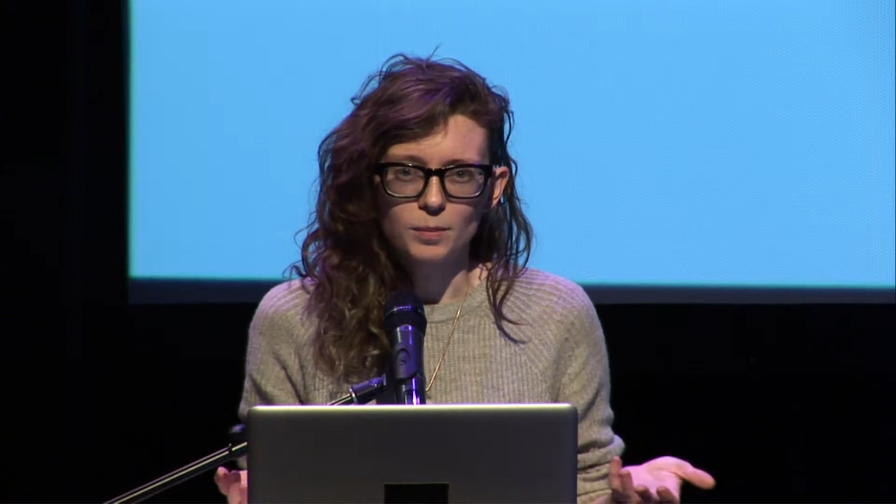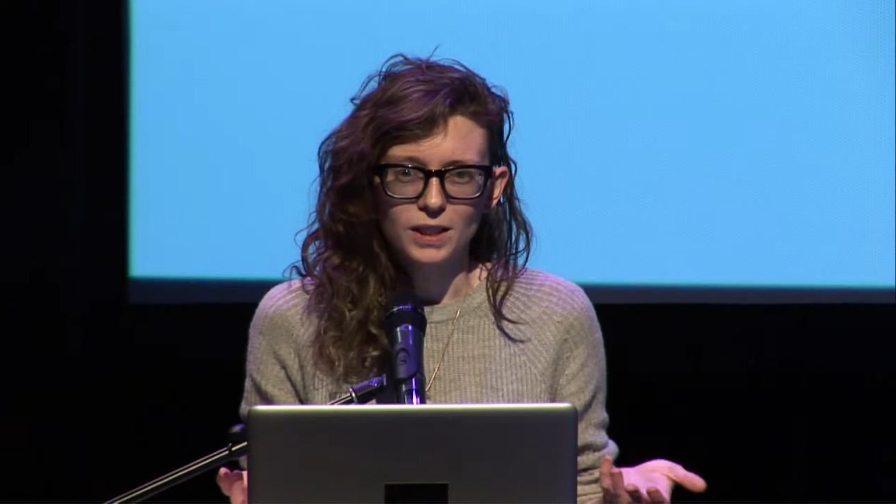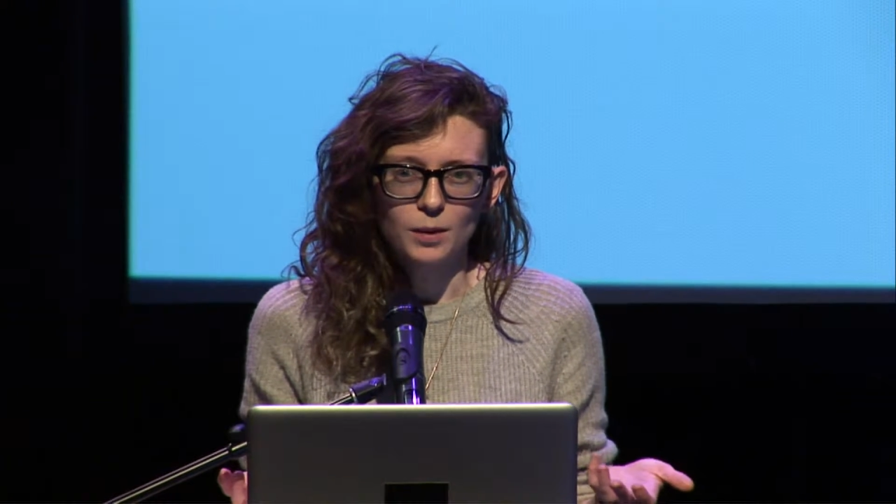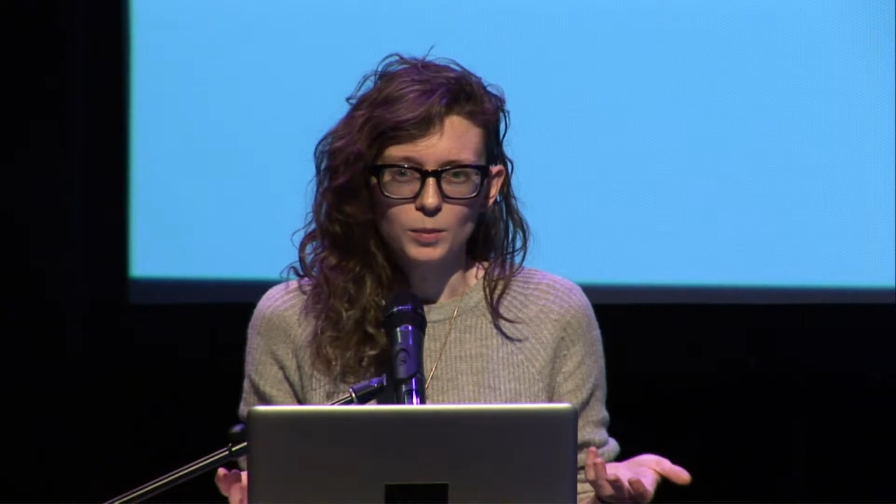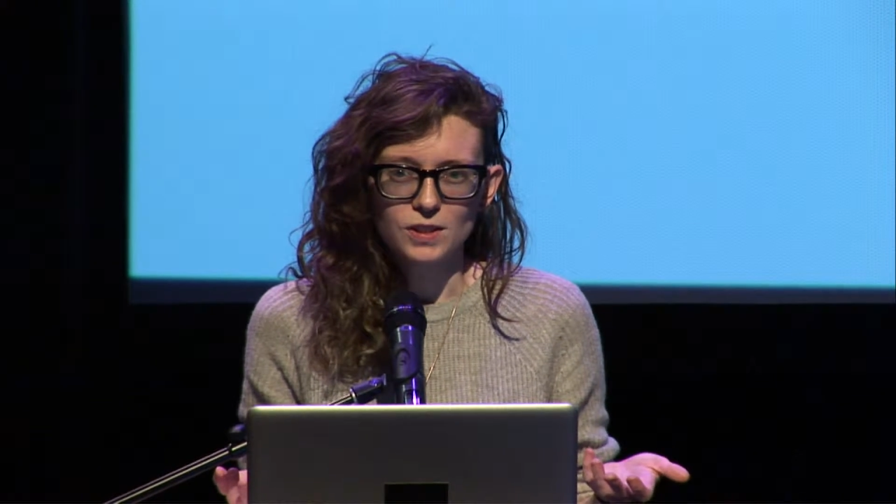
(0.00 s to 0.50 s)

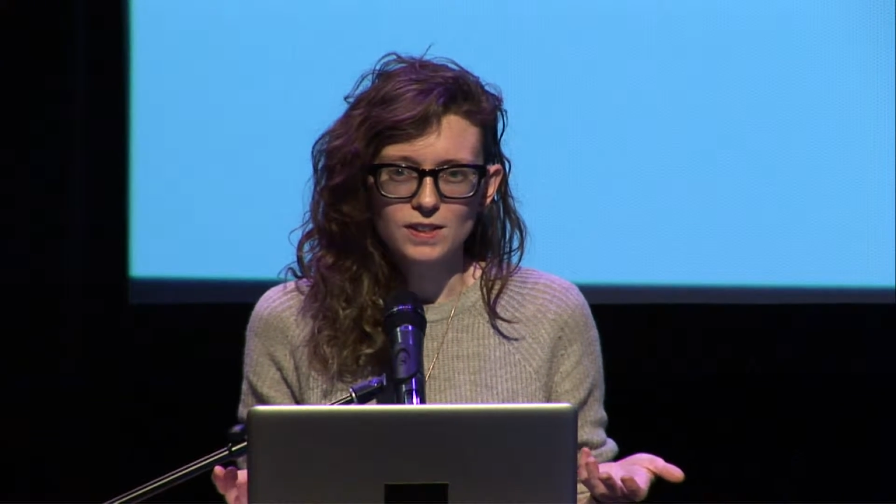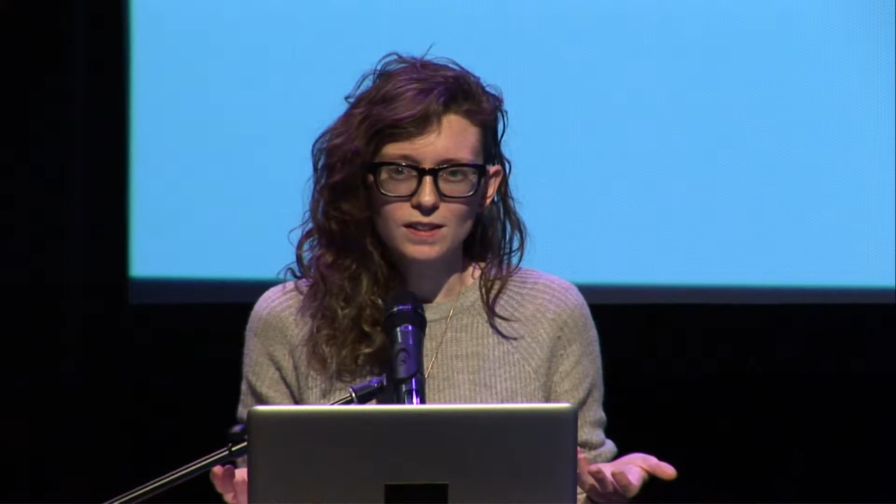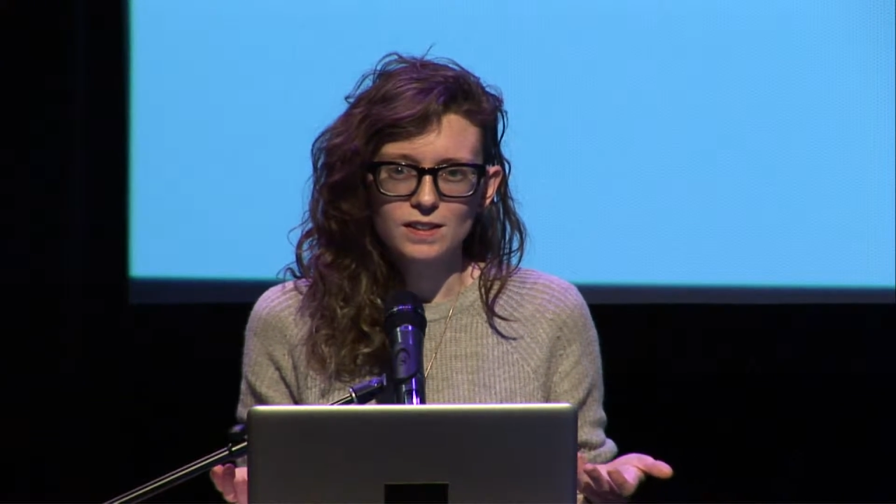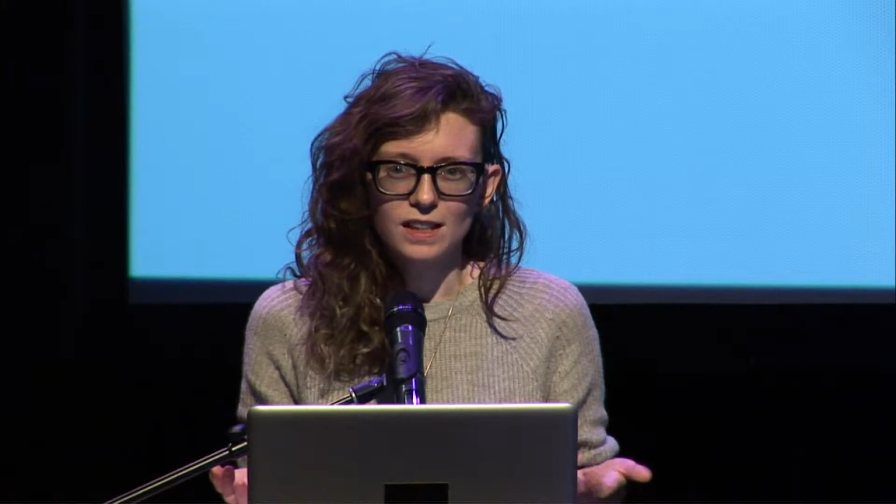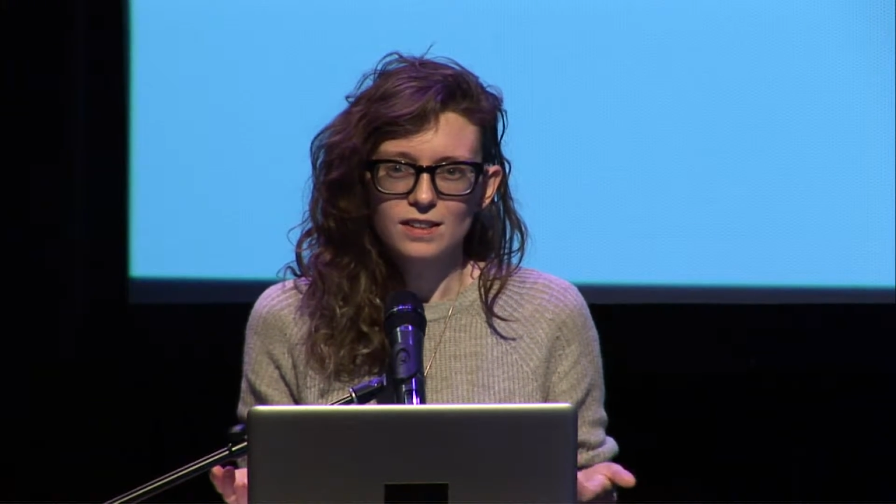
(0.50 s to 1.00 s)
being able to see
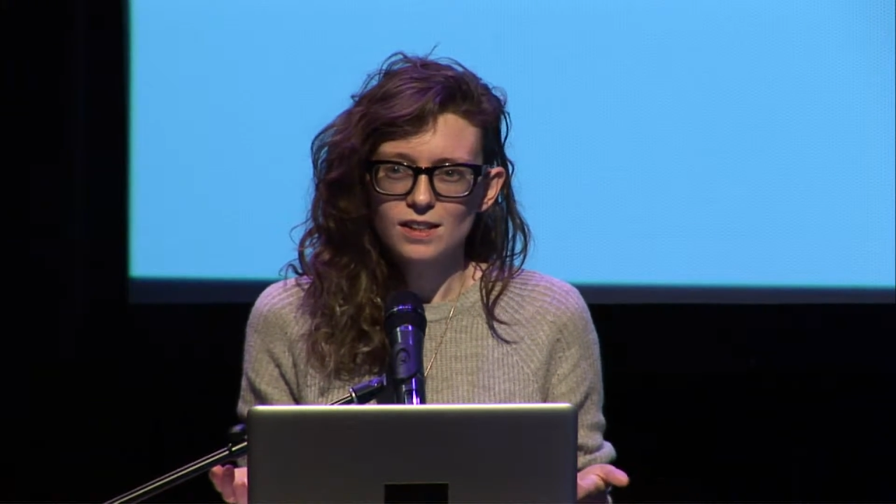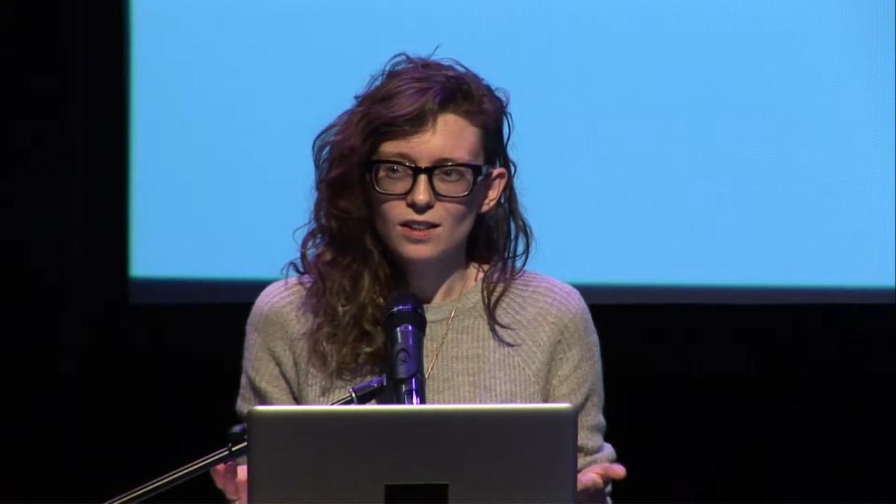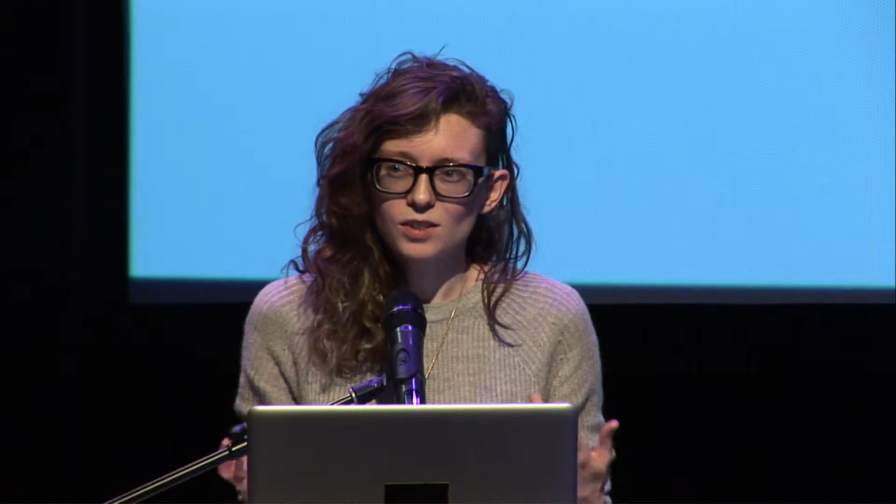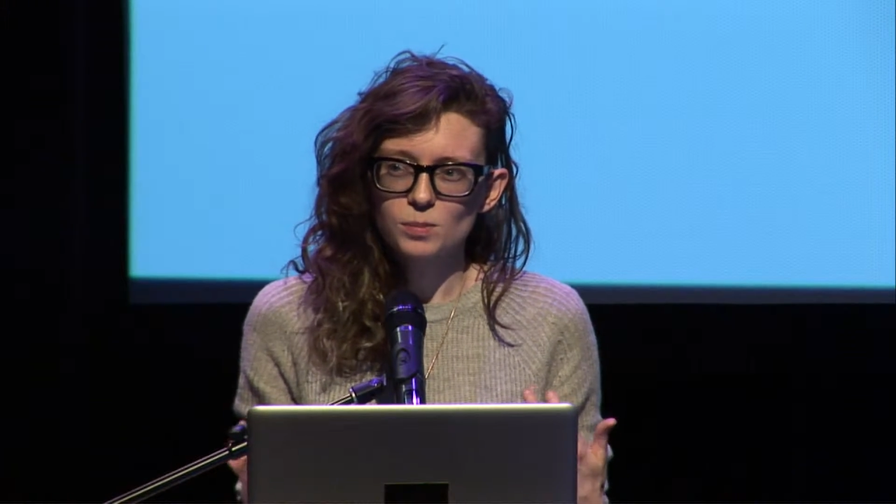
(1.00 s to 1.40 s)
the data centers.